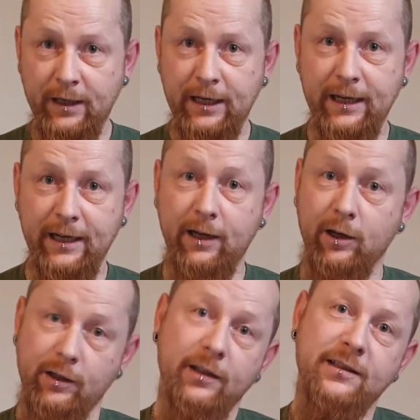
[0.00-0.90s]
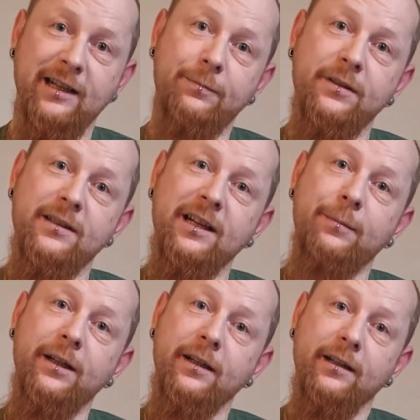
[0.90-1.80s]
And onto the snap
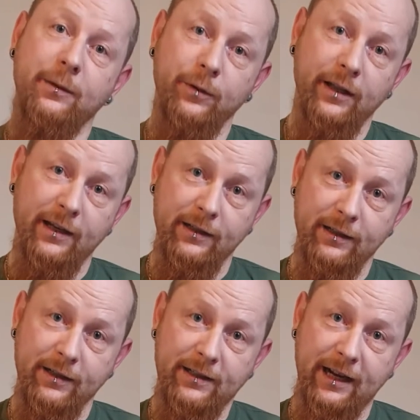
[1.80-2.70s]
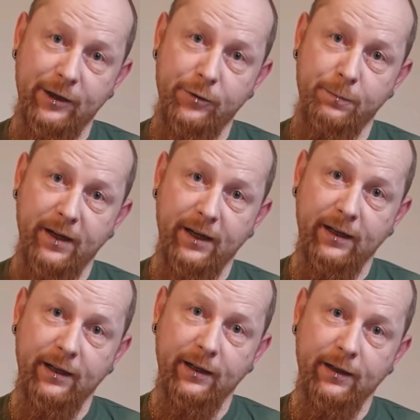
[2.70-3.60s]
link, I would then attach
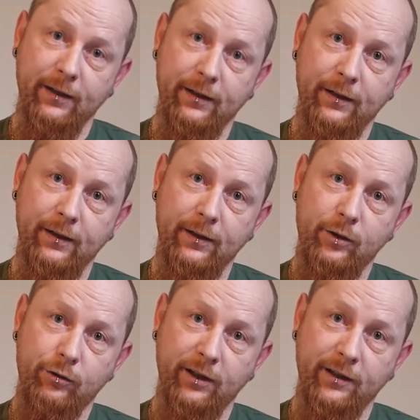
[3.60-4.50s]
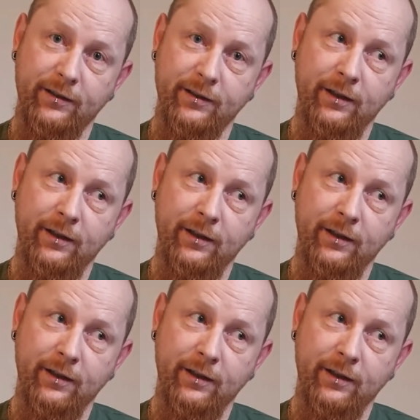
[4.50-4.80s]
my trace.